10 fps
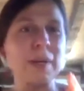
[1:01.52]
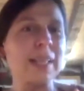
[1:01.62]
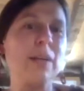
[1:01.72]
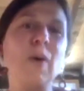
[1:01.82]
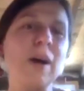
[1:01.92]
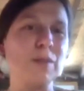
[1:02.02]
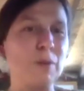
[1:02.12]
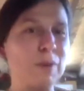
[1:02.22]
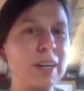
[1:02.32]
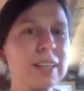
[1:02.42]
they cross
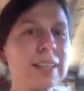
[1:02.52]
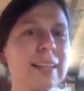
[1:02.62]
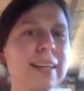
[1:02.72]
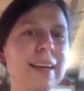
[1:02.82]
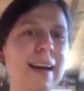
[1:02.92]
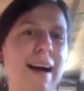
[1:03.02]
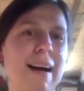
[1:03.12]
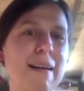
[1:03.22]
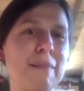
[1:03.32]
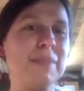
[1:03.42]
over.
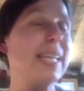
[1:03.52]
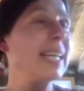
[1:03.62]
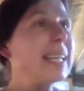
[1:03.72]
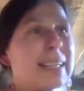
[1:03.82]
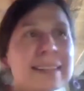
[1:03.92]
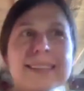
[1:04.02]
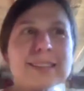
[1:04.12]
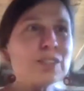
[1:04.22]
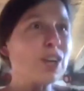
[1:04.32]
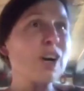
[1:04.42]
Taking
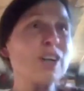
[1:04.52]
a